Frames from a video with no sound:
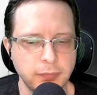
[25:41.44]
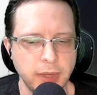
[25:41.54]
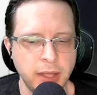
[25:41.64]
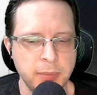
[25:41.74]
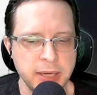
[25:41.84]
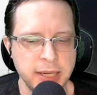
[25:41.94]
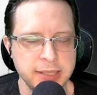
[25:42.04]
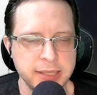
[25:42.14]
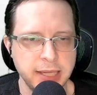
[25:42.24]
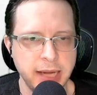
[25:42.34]
I mean, I
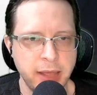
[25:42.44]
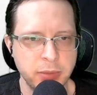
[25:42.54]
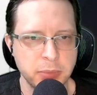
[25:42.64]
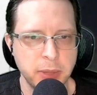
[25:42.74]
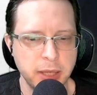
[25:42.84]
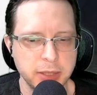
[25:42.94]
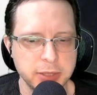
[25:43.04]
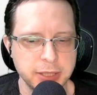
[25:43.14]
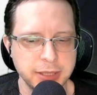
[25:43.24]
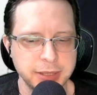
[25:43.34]
did get
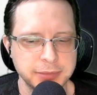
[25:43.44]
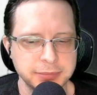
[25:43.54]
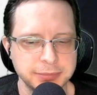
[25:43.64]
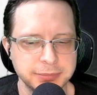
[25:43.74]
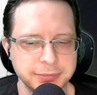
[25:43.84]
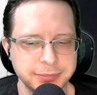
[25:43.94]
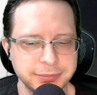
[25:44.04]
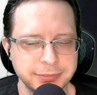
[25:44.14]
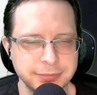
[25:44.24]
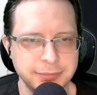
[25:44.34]
anthropology.
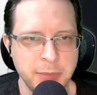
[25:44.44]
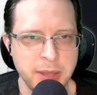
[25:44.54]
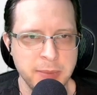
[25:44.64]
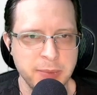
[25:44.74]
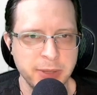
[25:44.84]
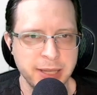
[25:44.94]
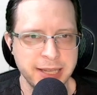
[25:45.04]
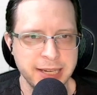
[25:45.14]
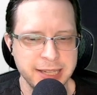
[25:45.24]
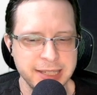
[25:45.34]
Maybe we're like
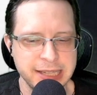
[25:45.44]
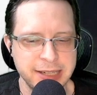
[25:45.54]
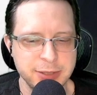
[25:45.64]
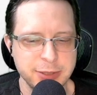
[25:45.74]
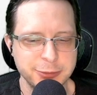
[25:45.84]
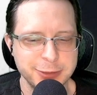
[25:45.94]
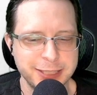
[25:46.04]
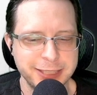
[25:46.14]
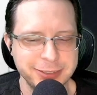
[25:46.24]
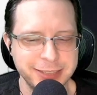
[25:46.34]
an Indiana Jones
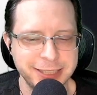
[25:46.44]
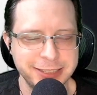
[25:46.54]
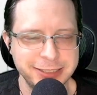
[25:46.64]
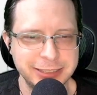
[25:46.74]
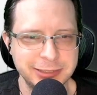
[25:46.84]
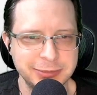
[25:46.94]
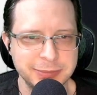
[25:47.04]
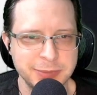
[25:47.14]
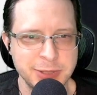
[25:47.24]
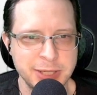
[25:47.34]
style character,
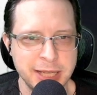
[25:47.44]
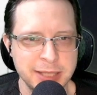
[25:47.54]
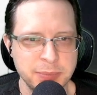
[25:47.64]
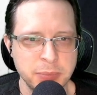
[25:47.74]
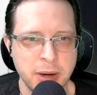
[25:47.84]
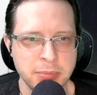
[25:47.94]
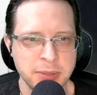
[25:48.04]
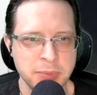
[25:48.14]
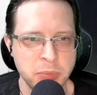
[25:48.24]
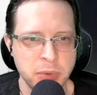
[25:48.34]
in which case
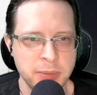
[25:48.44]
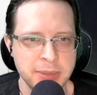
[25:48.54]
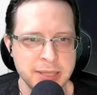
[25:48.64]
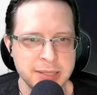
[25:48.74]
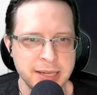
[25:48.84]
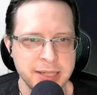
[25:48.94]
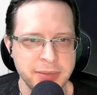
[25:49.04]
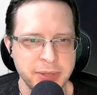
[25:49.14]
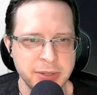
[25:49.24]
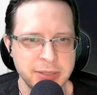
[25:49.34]
probably we want to be a
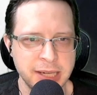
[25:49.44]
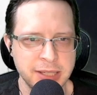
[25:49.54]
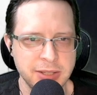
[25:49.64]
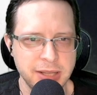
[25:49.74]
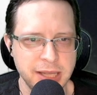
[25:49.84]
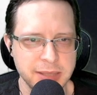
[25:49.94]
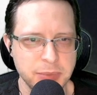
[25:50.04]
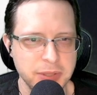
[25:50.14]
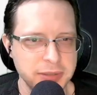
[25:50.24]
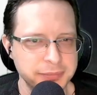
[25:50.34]
scientific or technical
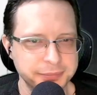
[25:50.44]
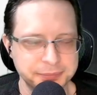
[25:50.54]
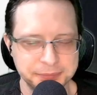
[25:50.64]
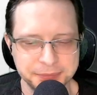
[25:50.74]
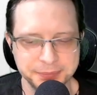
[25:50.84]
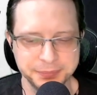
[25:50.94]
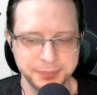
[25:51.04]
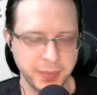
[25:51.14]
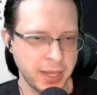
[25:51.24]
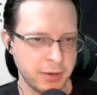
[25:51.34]
expert.
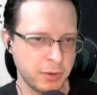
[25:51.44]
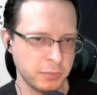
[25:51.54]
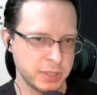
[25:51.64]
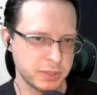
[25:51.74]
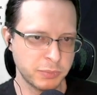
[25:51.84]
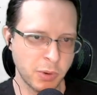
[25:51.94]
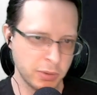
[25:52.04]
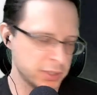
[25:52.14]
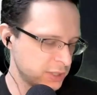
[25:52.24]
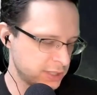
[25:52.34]
I don't know. Let's
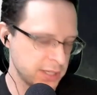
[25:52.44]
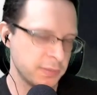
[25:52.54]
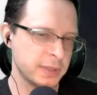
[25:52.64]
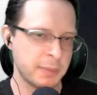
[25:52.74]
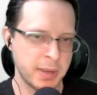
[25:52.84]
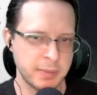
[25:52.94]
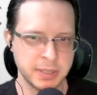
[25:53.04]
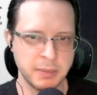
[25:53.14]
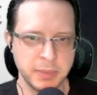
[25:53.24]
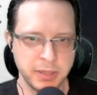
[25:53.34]
roll and just see what that pops
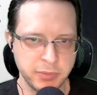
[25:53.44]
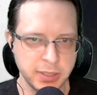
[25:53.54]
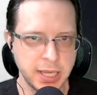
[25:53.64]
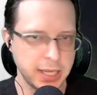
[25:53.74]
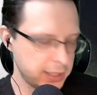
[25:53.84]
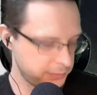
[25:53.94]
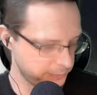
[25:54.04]
up and if we like it.